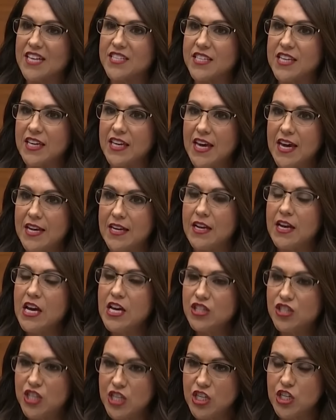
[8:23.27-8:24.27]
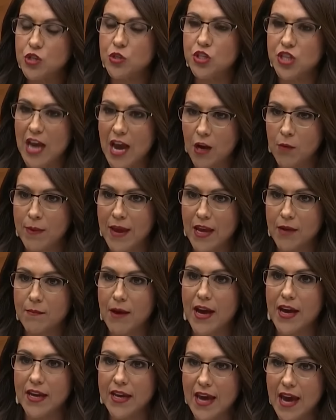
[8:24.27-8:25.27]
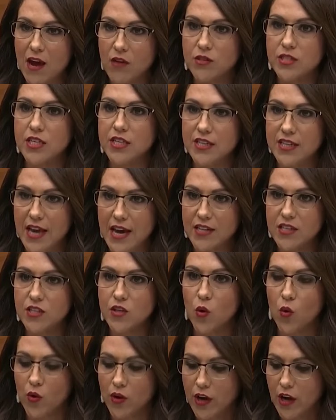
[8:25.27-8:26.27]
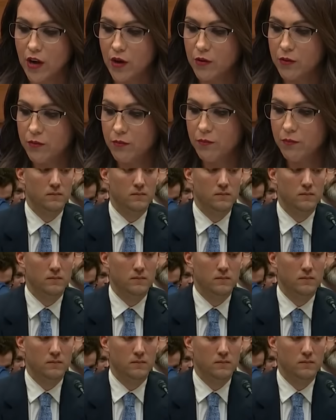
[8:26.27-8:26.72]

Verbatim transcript: ask again. Did you shadow ban my account? Yes or no?